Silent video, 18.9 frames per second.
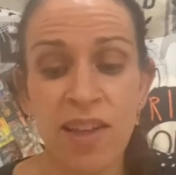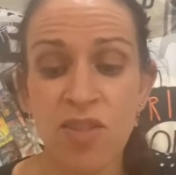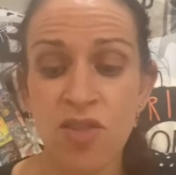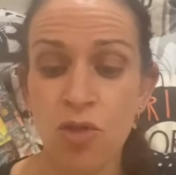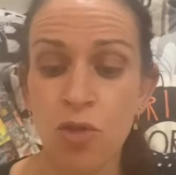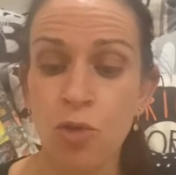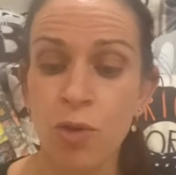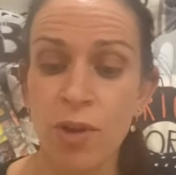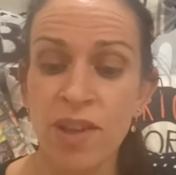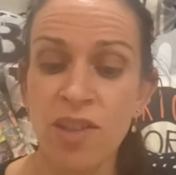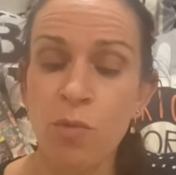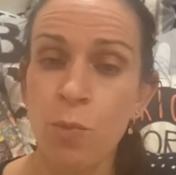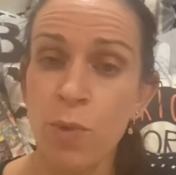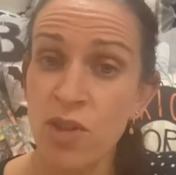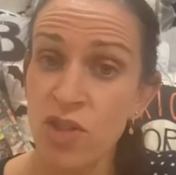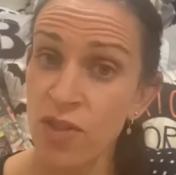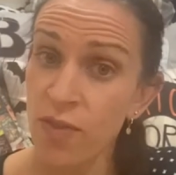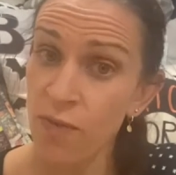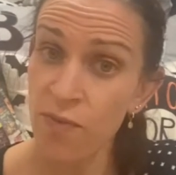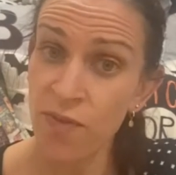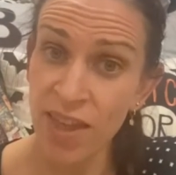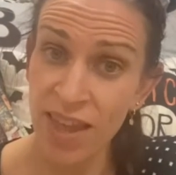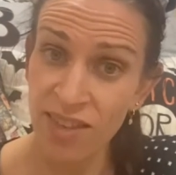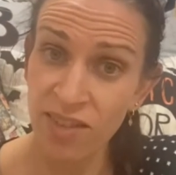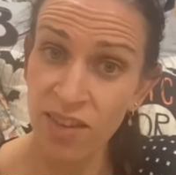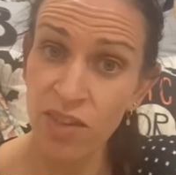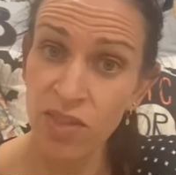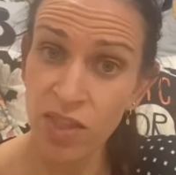stories which
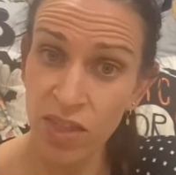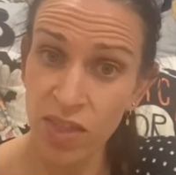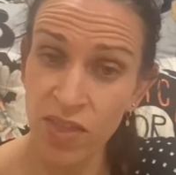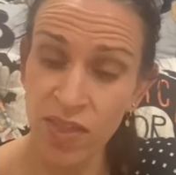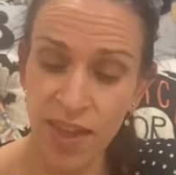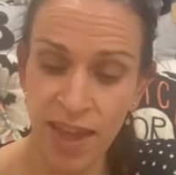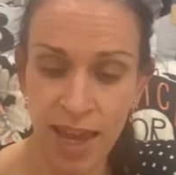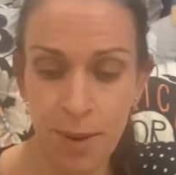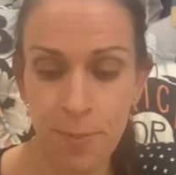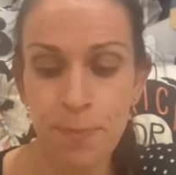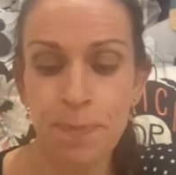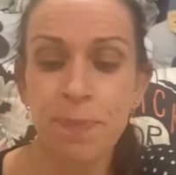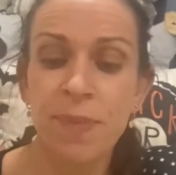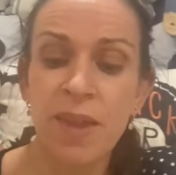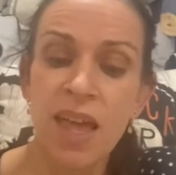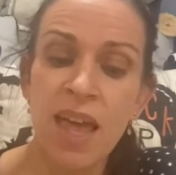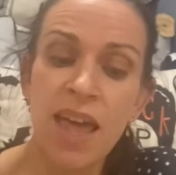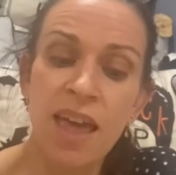fit the theme.